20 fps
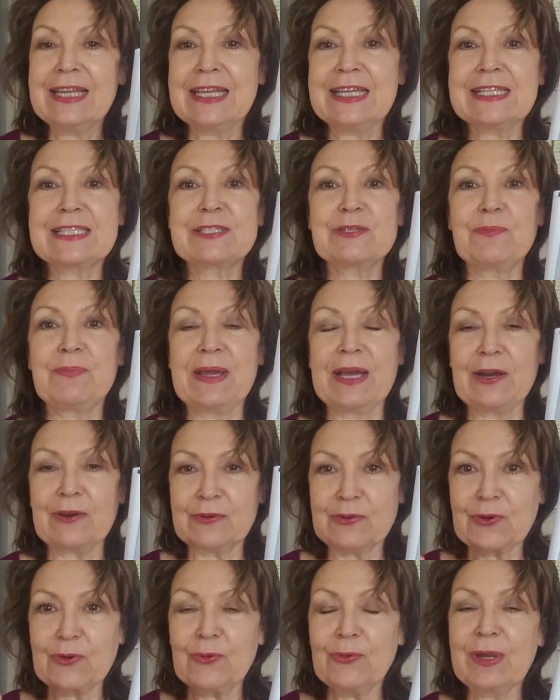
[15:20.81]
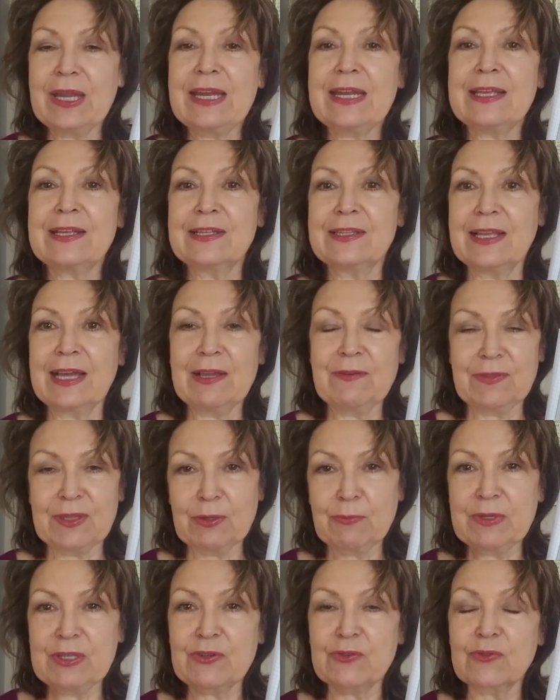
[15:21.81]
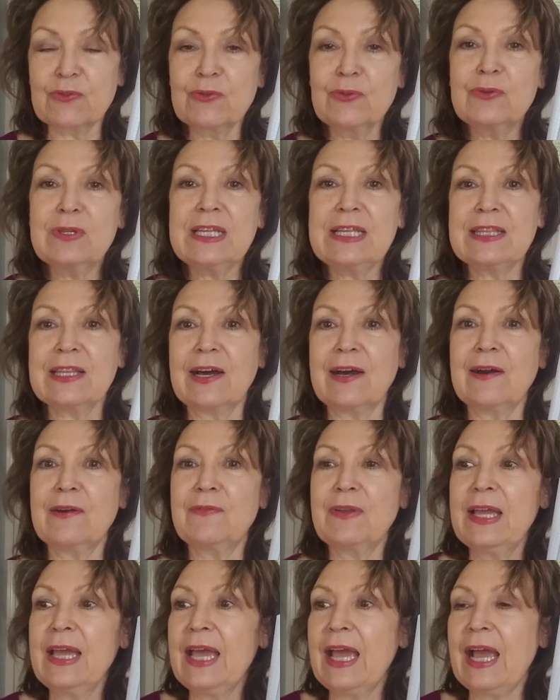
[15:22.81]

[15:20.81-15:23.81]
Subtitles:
It's about creating a life that we truly love